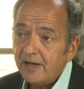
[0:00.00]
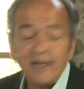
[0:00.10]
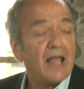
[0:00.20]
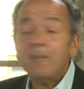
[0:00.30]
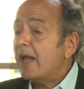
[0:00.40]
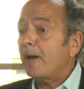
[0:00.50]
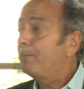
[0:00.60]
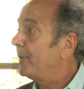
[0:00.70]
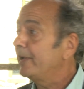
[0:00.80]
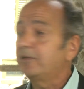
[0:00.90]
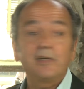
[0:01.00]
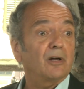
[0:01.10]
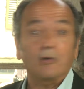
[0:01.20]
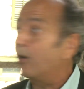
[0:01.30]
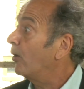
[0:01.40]
And they make a big
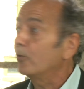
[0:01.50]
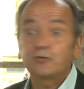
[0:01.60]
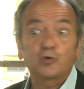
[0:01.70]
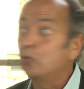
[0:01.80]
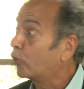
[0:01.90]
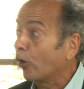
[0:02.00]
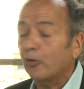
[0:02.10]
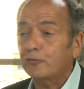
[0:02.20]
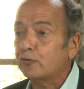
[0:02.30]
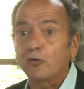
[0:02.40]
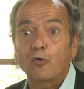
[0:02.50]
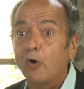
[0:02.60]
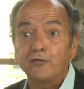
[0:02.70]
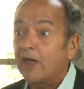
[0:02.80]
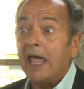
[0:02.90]
deal. Oh, two girls took
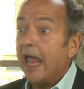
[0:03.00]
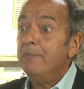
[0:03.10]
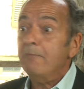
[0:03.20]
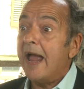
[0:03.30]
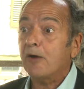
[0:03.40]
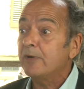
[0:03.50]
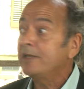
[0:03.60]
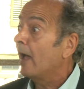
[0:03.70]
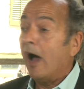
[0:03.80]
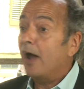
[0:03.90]
off and married